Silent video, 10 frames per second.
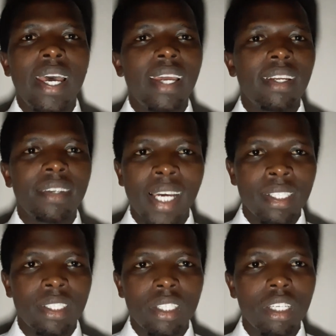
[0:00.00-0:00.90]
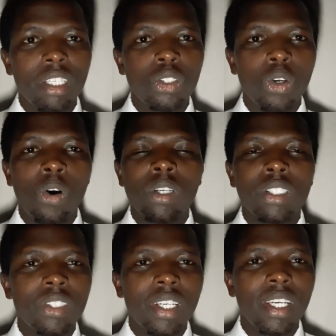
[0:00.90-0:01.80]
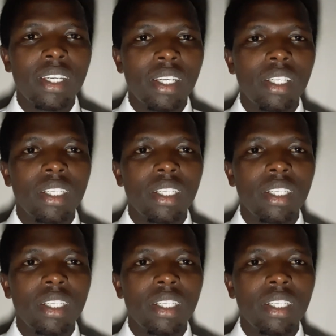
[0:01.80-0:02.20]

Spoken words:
and cut his own skin,